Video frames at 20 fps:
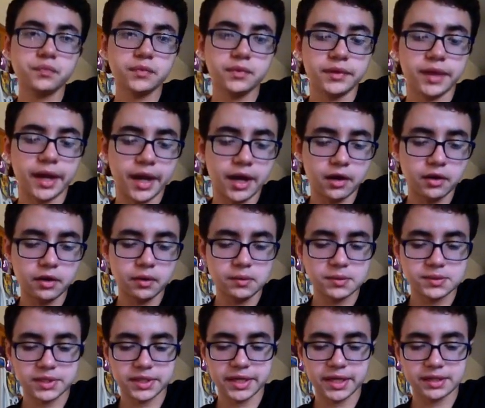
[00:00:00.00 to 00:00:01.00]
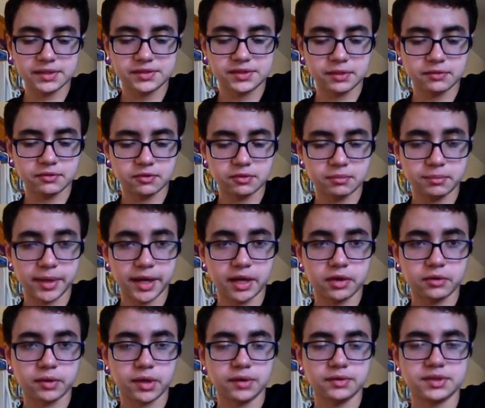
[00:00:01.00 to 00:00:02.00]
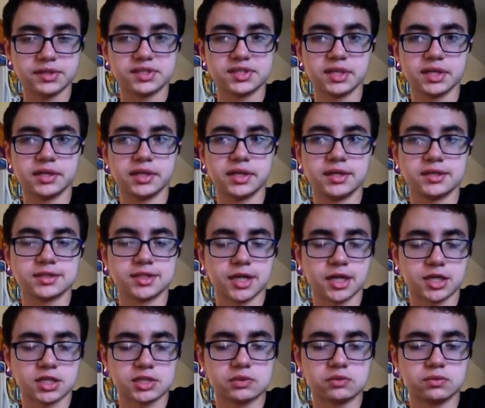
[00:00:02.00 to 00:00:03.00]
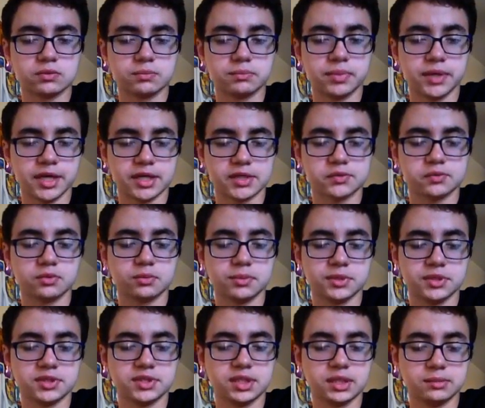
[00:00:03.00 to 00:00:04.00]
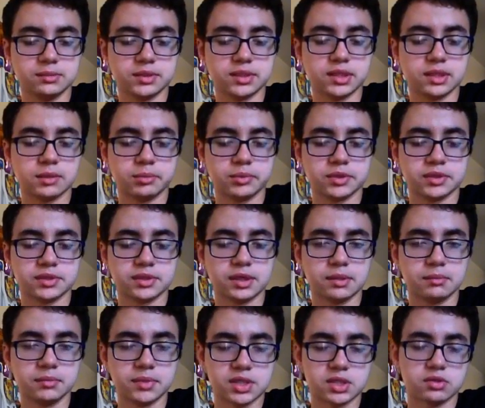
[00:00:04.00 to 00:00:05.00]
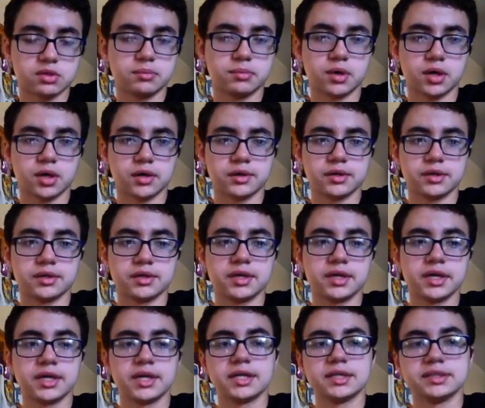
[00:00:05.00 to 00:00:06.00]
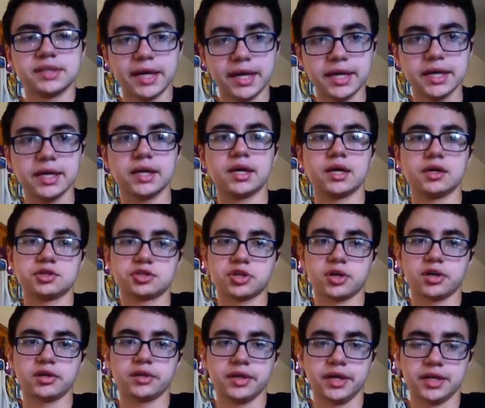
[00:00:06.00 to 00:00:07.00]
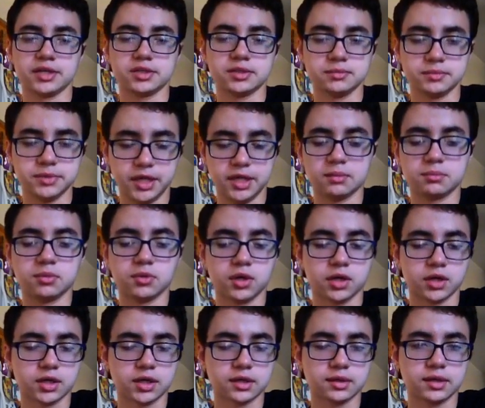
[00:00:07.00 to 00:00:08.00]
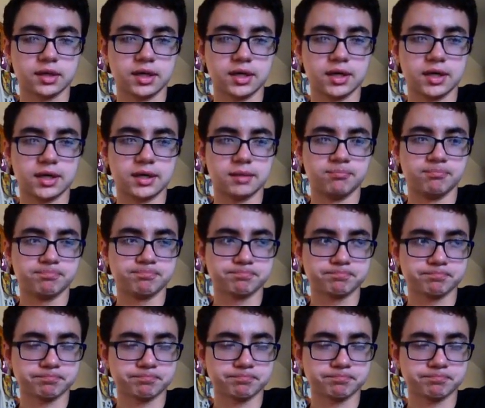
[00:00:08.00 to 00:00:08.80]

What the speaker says: Now, it was announced that for Battleground this Sunday, Sasha Banks will be teaming up with a mystery partner, taking on Charlotte and Dana Brooke. Well,